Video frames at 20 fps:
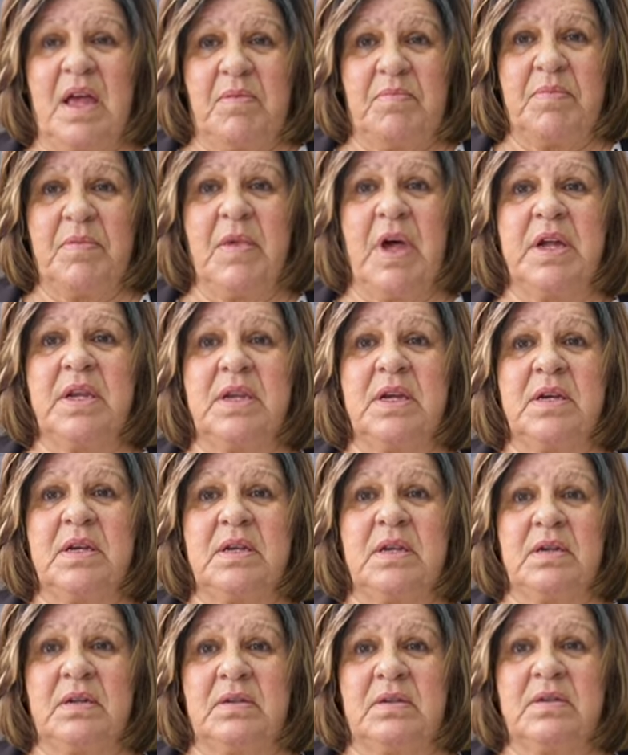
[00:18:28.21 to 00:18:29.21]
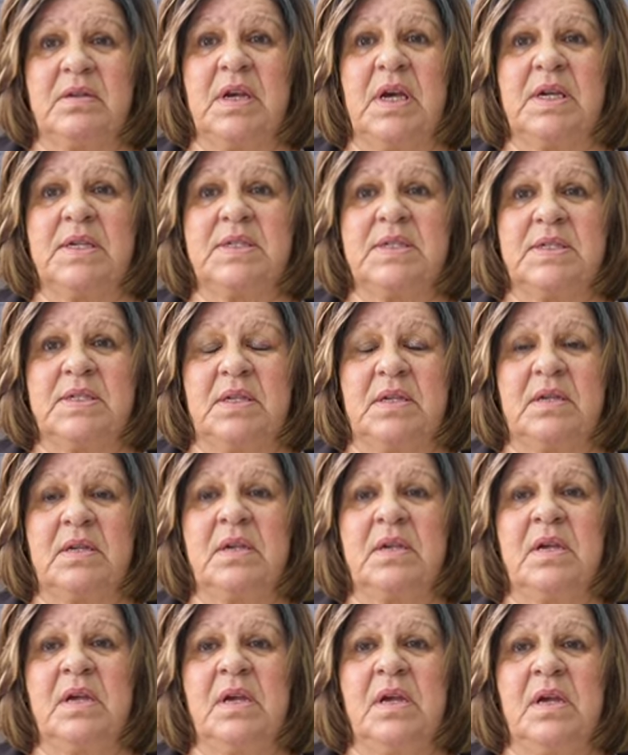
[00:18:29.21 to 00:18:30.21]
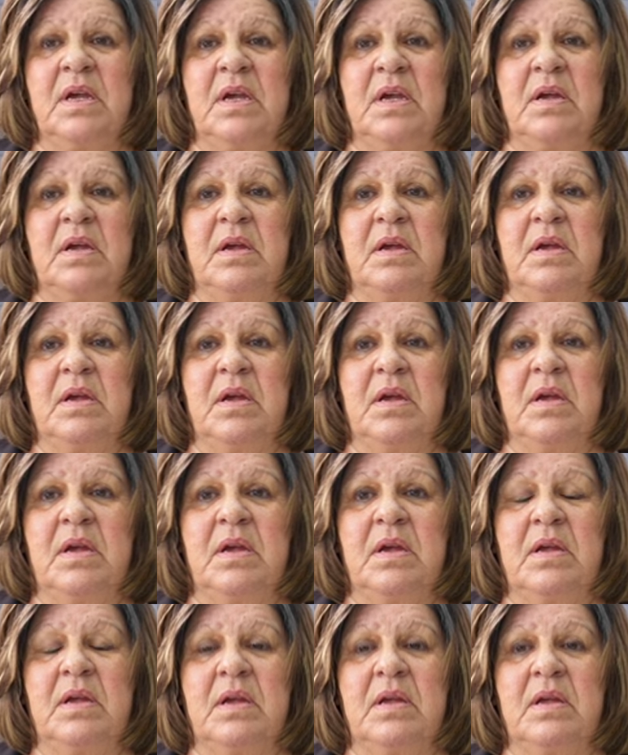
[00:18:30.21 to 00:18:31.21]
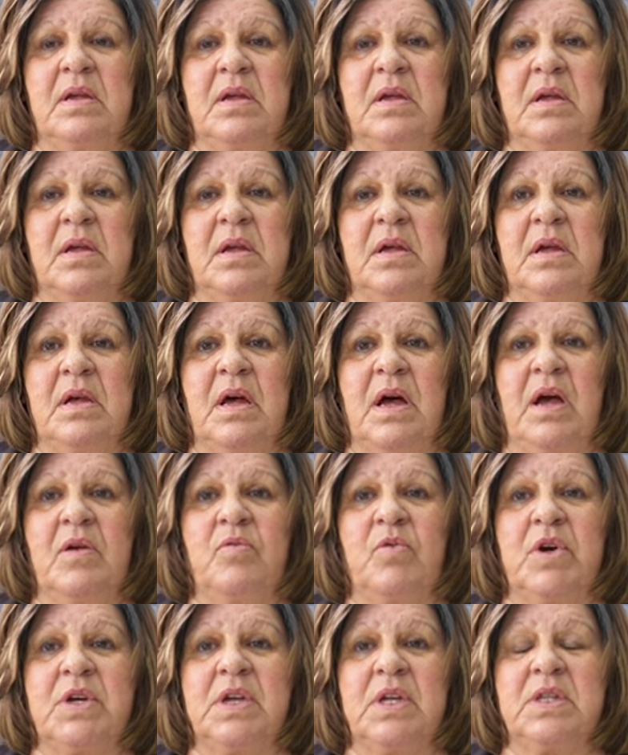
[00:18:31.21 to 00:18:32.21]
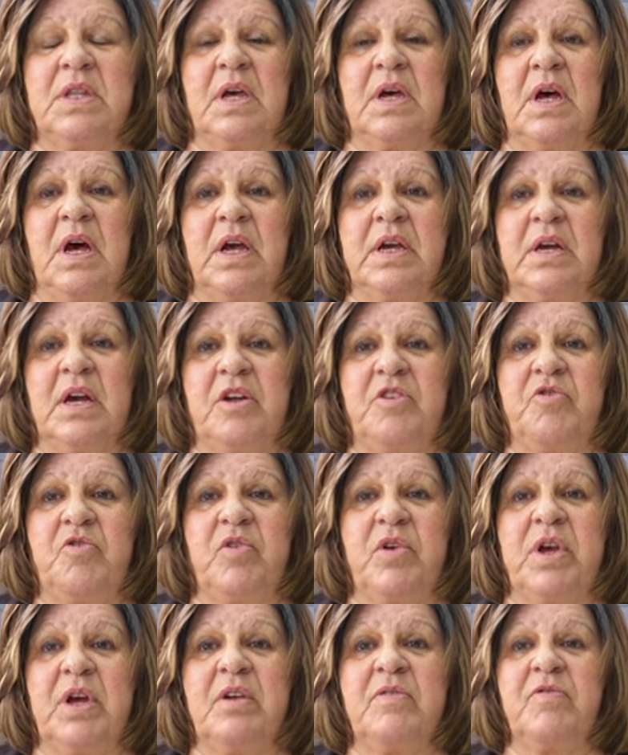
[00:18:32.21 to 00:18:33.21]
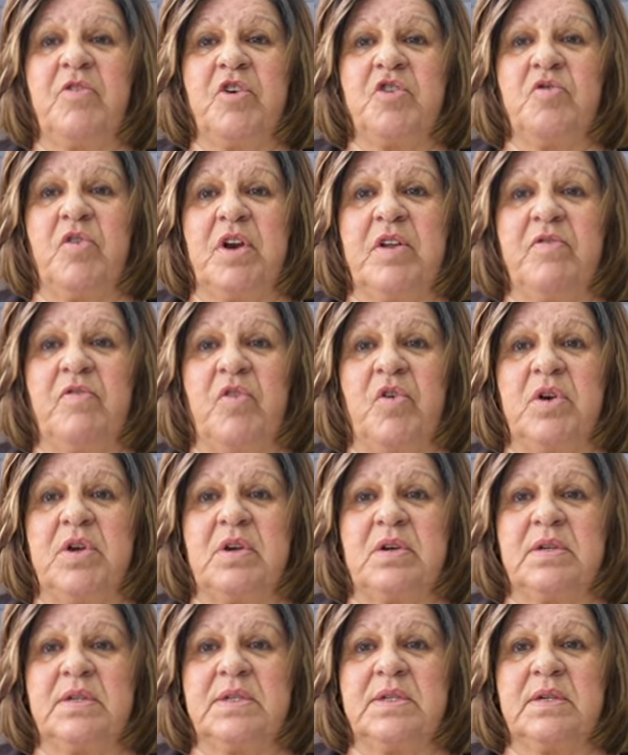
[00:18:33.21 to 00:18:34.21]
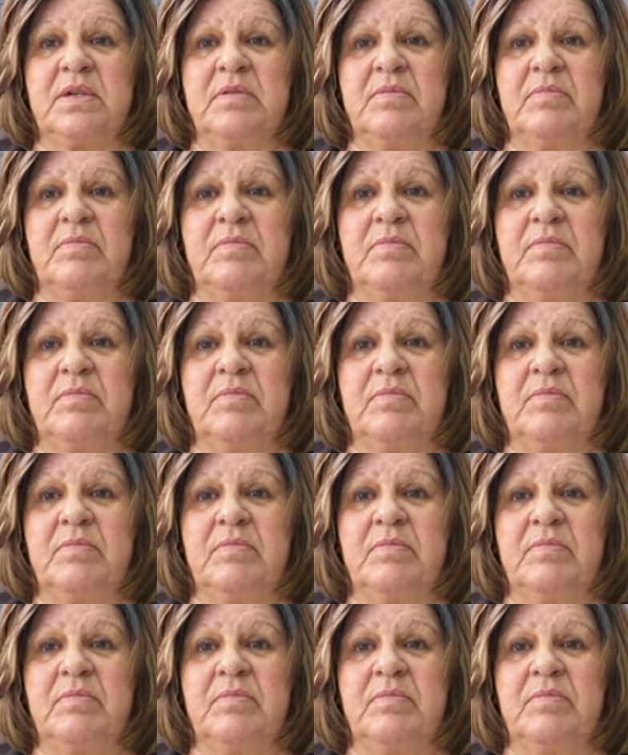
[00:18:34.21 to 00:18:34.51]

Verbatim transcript: Yep, I did. Yes. And what did you do? I worked at the High Country Inn for 24 years,